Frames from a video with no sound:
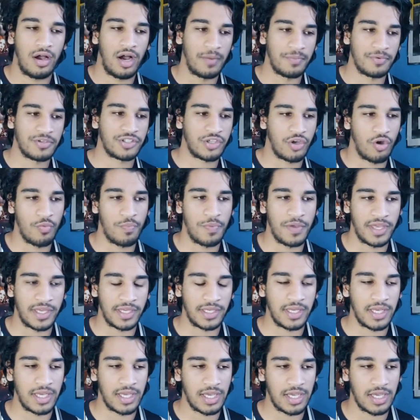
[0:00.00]
I'm just
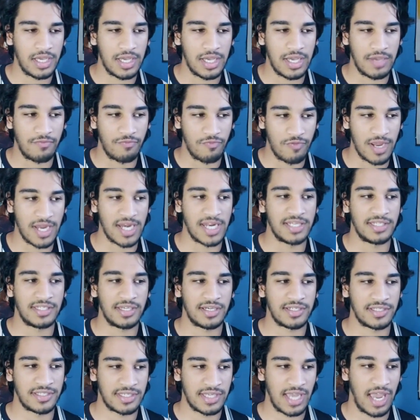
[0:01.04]
hoping it really
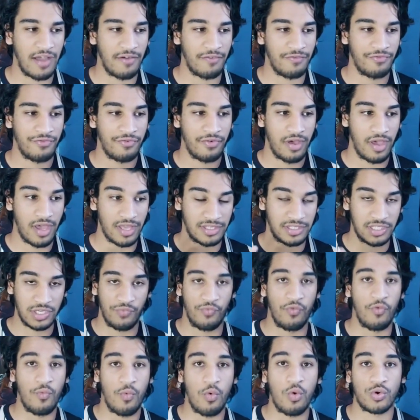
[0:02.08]
does have a
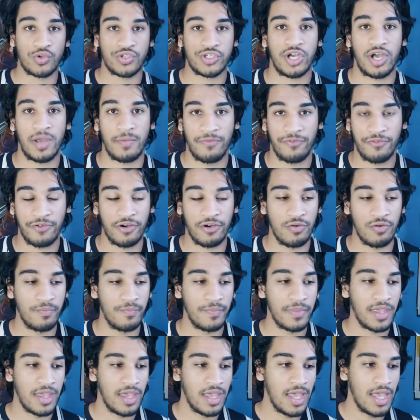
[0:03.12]
Civil War type film.